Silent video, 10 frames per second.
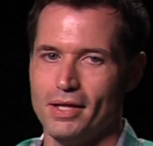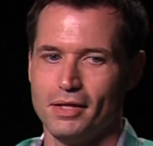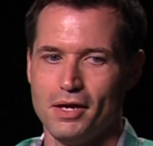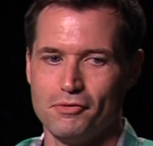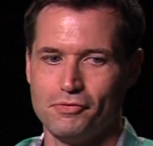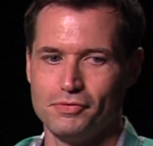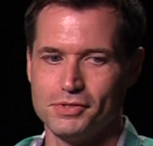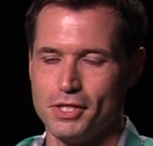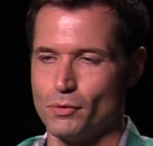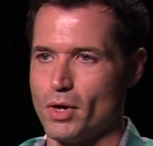I love
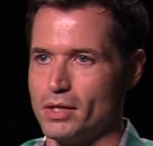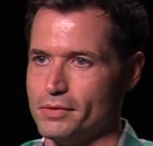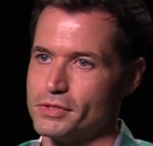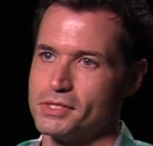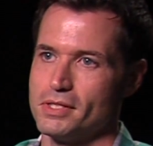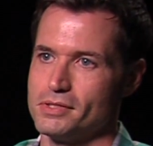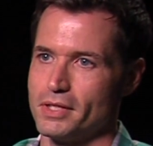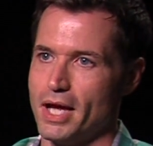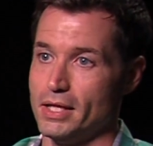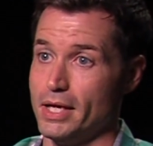seeing Ron Livingston as
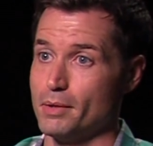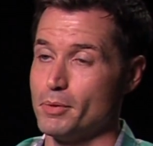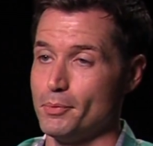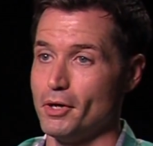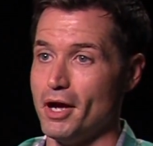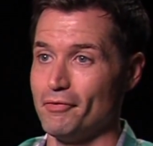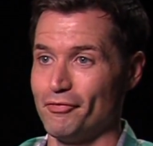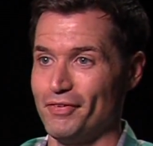the guy laying people off.